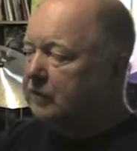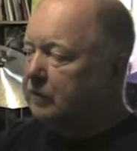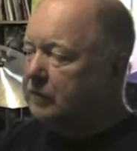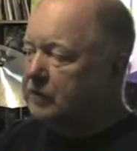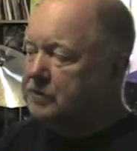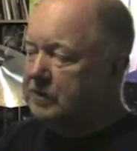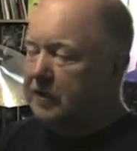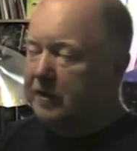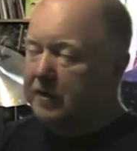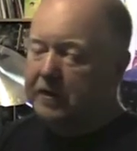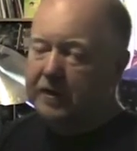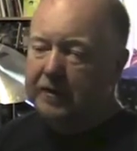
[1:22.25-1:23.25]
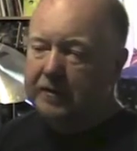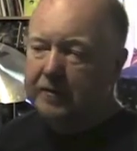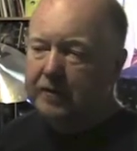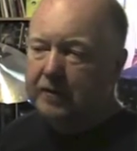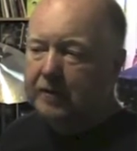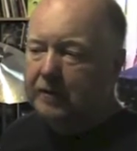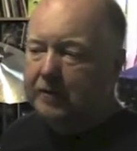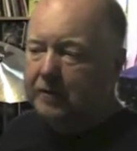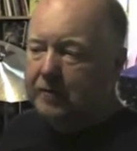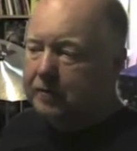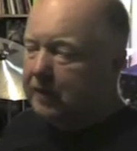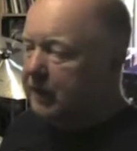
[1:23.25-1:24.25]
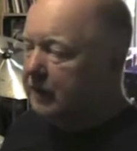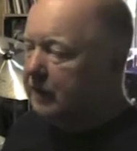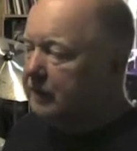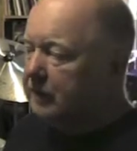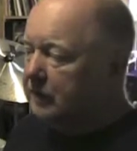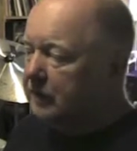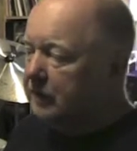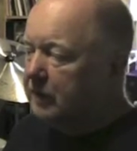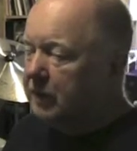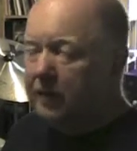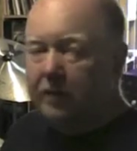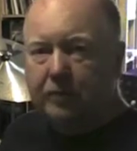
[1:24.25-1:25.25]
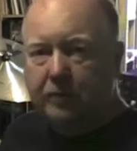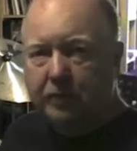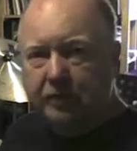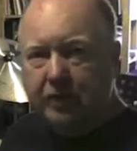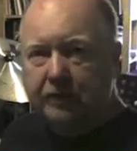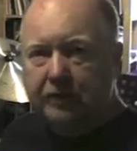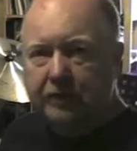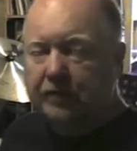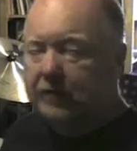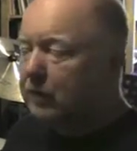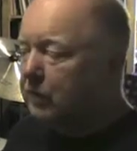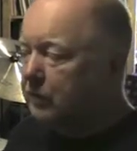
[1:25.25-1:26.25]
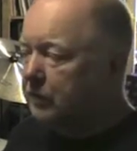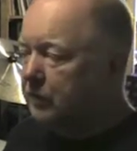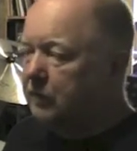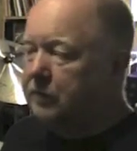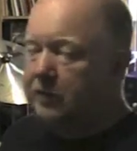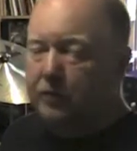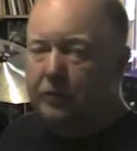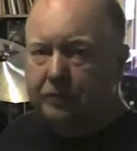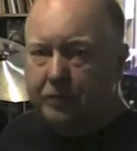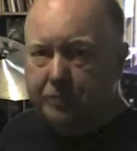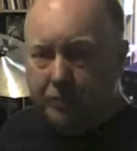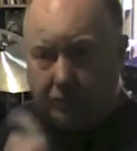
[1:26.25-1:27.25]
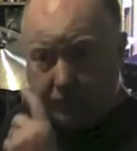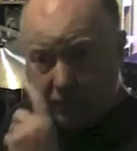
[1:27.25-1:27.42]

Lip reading: which is playing what David Stanok, who's the author of the book,